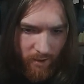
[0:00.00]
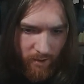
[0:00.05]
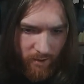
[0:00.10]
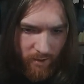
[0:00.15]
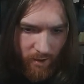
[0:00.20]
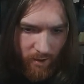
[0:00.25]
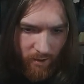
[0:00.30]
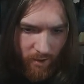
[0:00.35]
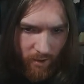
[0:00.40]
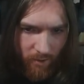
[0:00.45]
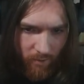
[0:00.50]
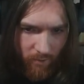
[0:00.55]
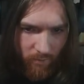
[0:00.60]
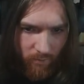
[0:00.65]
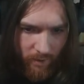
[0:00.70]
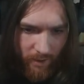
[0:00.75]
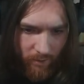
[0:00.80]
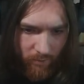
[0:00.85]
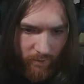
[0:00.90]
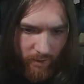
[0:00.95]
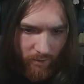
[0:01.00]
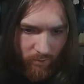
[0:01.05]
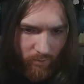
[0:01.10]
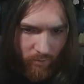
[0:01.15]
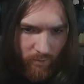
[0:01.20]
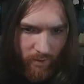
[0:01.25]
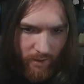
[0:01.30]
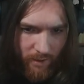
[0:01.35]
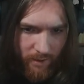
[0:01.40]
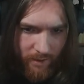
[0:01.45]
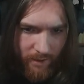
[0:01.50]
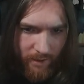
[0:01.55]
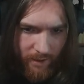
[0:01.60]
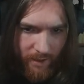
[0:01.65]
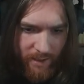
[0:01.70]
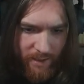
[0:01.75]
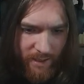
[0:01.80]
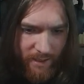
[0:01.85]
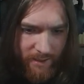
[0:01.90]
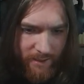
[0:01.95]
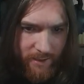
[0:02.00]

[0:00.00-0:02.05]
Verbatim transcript: No, no, no. Wait, wait. He